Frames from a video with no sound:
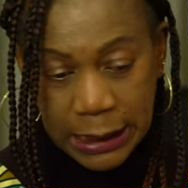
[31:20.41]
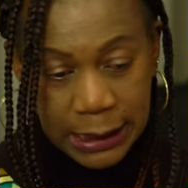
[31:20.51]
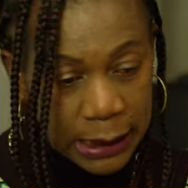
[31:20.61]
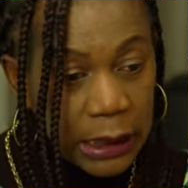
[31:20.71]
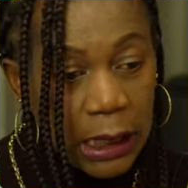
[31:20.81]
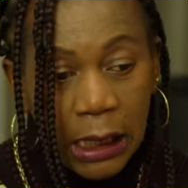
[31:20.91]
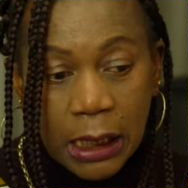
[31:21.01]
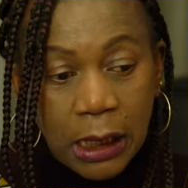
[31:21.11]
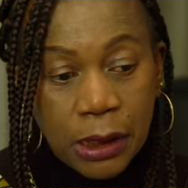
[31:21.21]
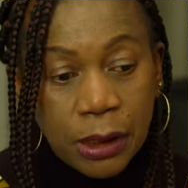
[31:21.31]
easy
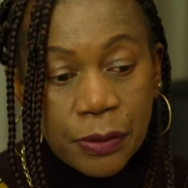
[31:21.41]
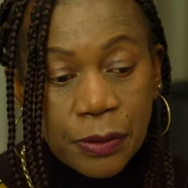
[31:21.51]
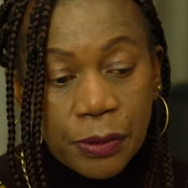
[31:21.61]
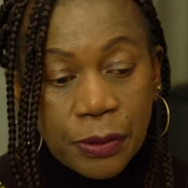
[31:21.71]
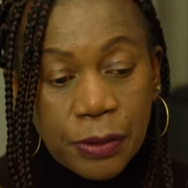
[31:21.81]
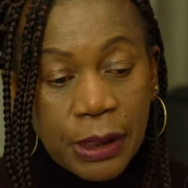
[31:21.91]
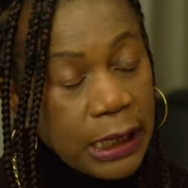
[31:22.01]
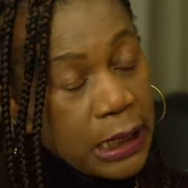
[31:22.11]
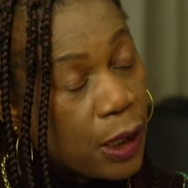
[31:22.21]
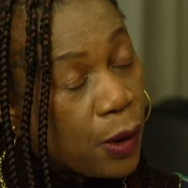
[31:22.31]
to
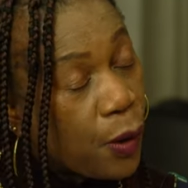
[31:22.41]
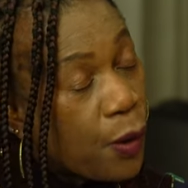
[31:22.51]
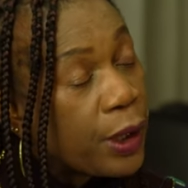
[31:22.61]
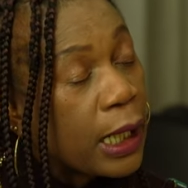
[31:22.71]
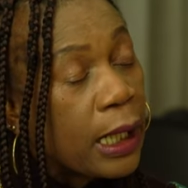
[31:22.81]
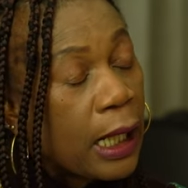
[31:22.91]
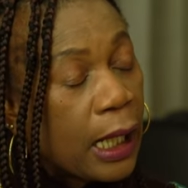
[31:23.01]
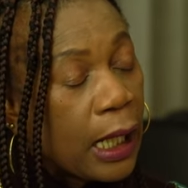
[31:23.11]
get a loan